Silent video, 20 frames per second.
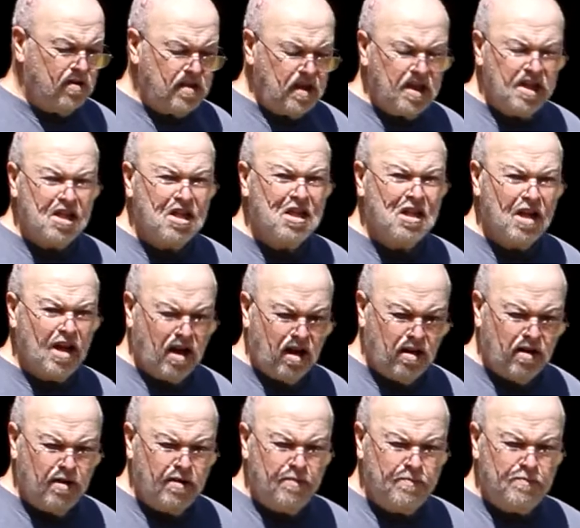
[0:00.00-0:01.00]
these
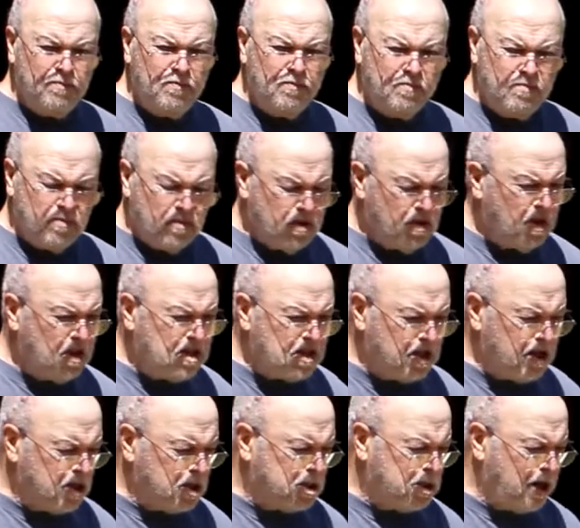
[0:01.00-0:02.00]
uh, these
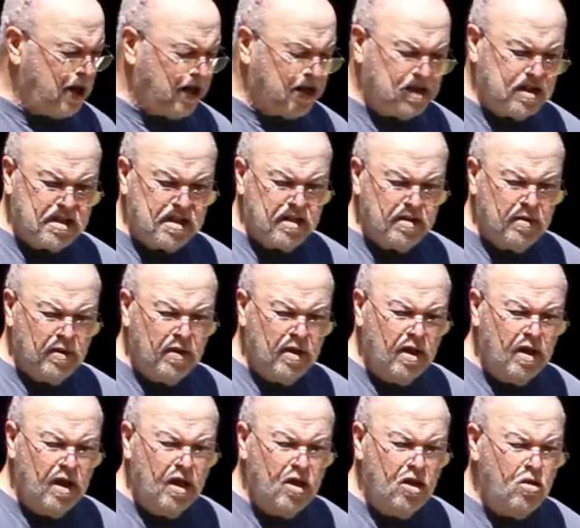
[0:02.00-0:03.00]
little jigs.
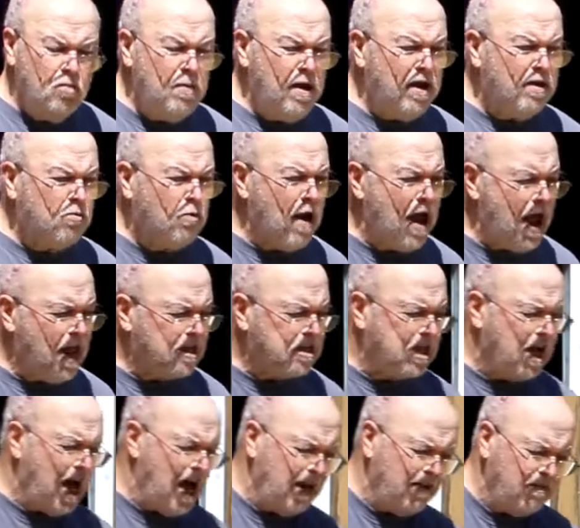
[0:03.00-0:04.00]
You make
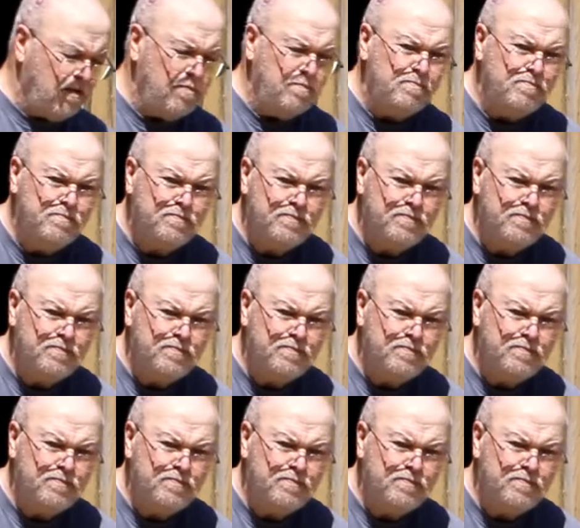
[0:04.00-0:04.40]
racks out of them,